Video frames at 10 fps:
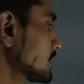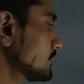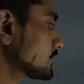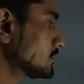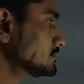
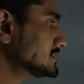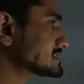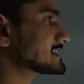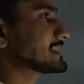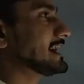from
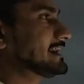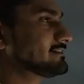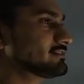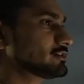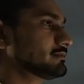this
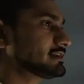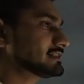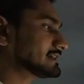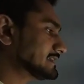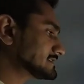light
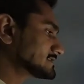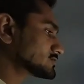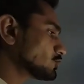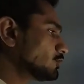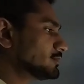phenomena, there
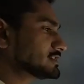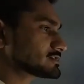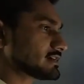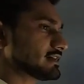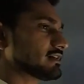is so much
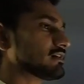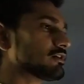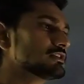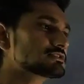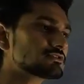
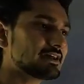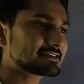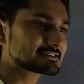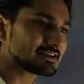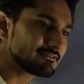also
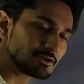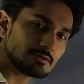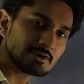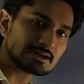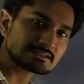extra
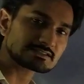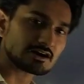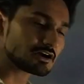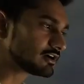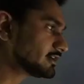phenomena is
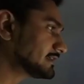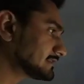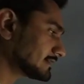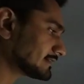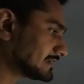occurred in
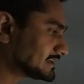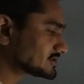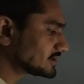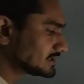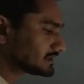the
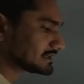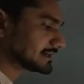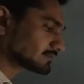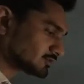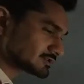nature, in the
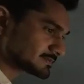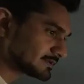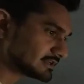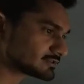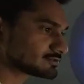
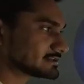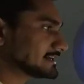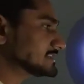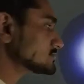atmosphere. So that is